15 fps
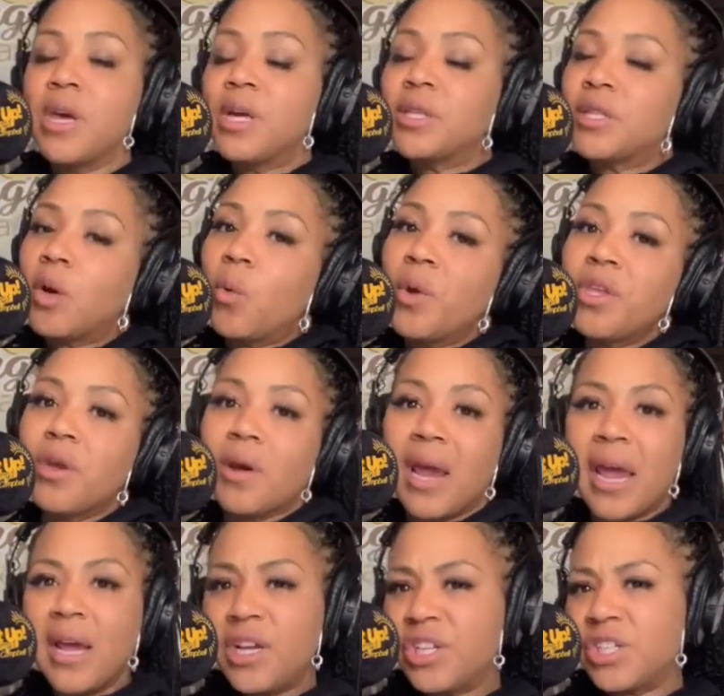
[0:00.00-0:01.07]
So when you're
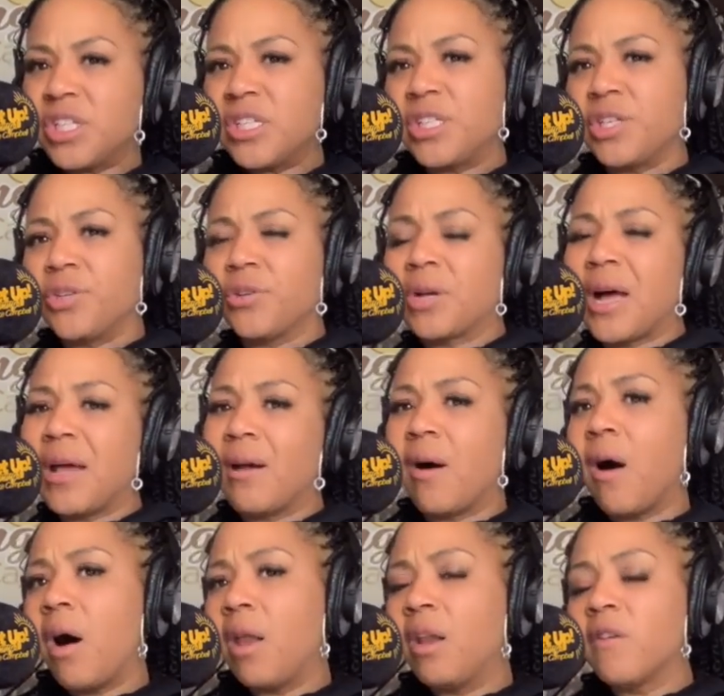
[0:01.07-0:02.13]
anxious and you're kind of
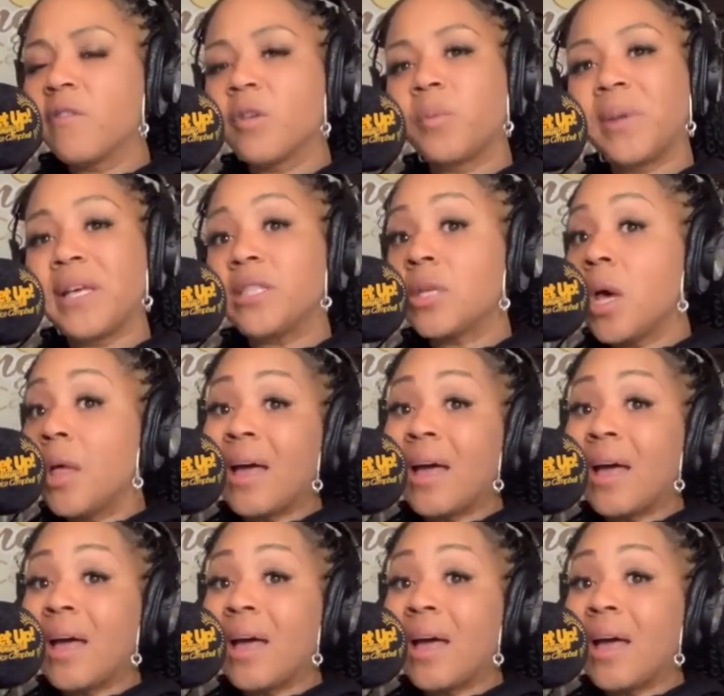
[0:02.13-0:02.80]
all over the place,